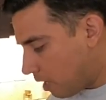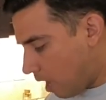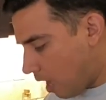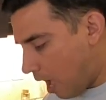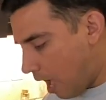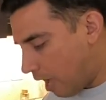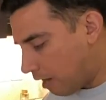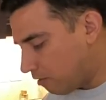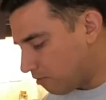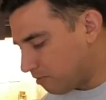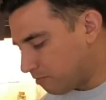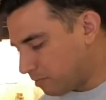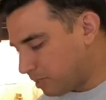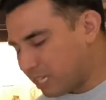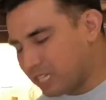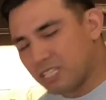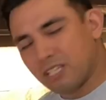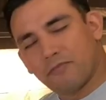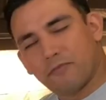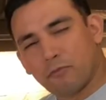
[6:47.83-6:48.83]
I don't,
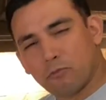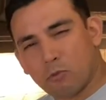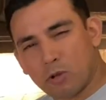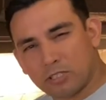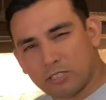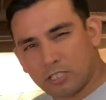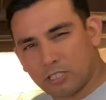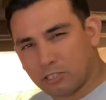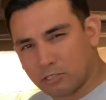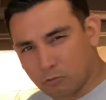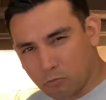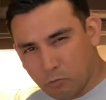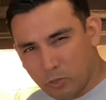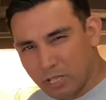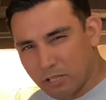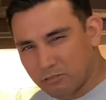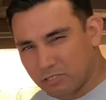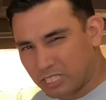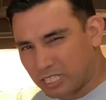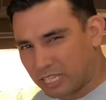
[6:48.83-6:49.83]
because once it
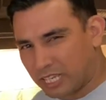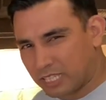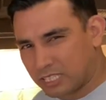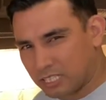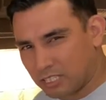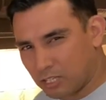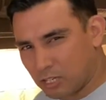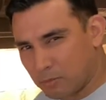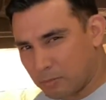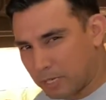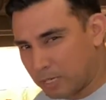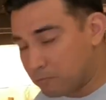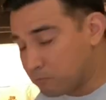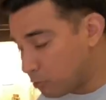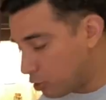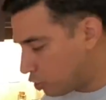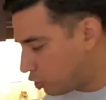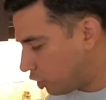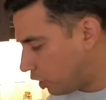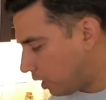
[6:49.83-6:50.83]
wilts, it gets a little bit
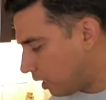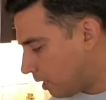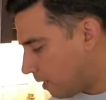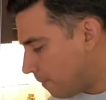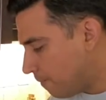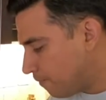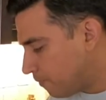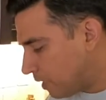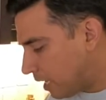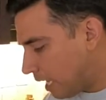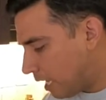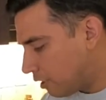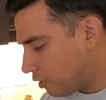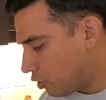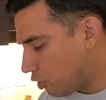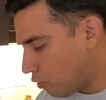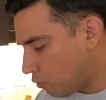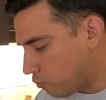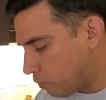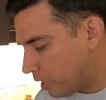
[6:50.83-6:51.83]
mushy. And
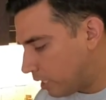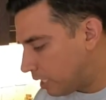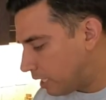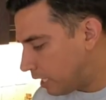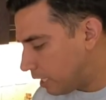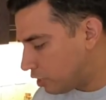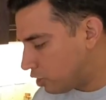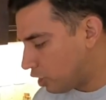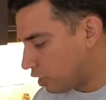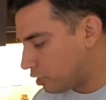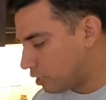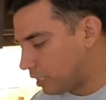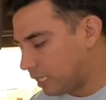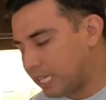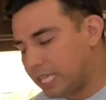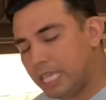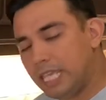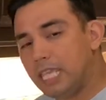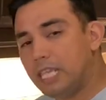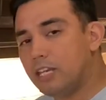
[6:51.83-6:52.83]
so really it's just to
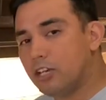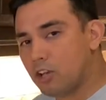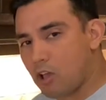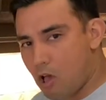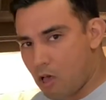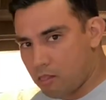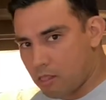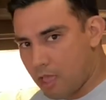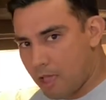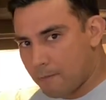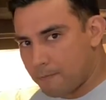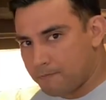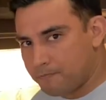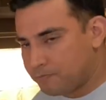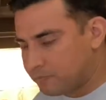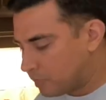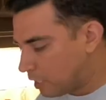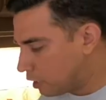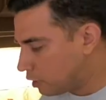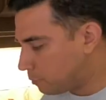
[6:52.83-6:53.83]
heat it all up,
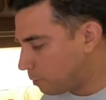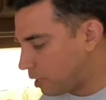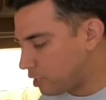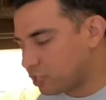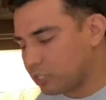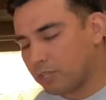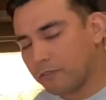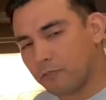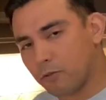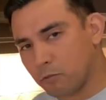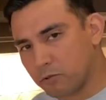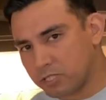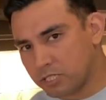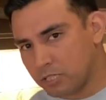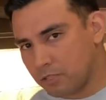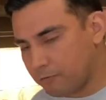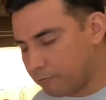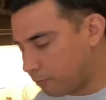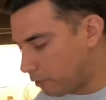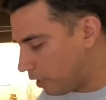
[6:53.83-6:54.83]
especially if it was in
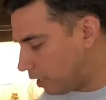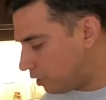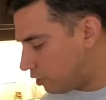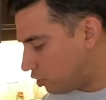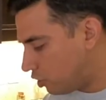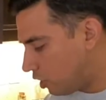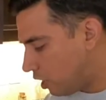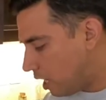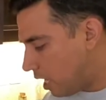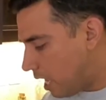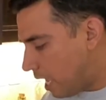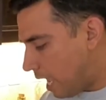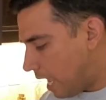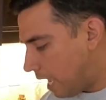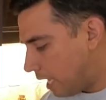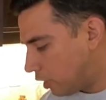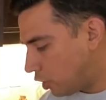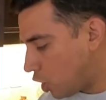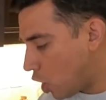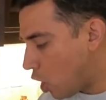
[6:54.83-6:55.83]
the fridge,
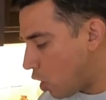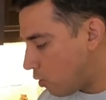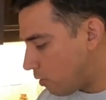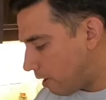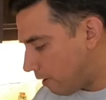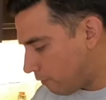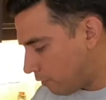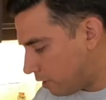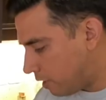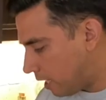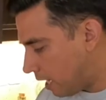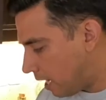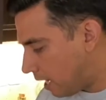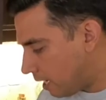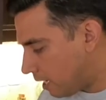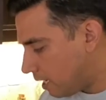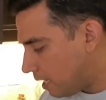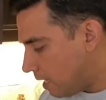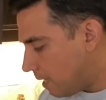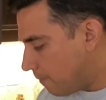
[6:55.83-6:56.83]
and coat everything,
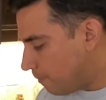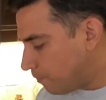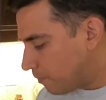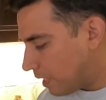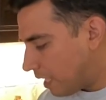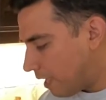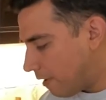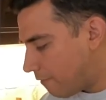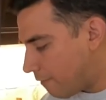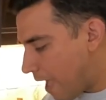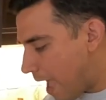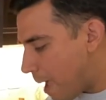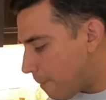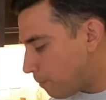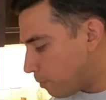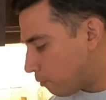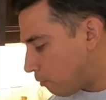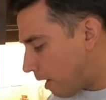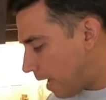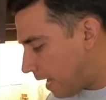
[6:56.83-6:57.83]

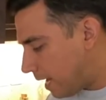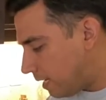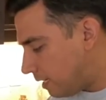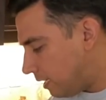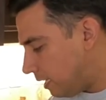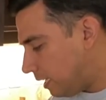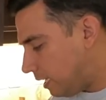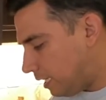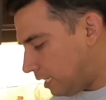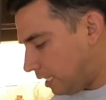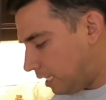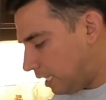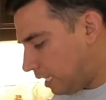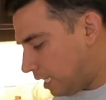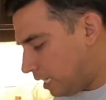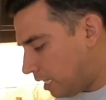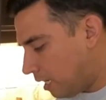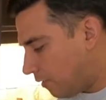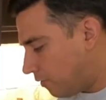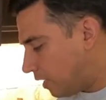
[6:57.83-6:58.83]
evaporate
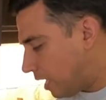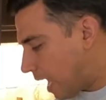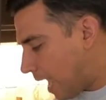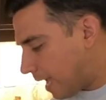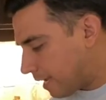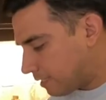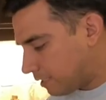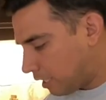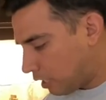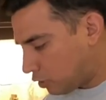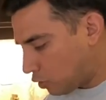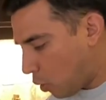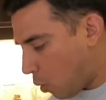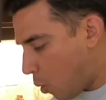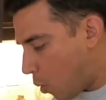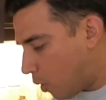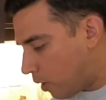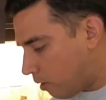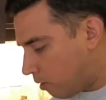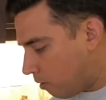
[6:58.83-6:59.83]
any of the excess
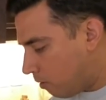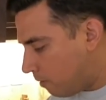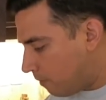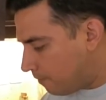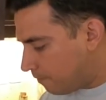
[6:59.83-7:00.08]
oil,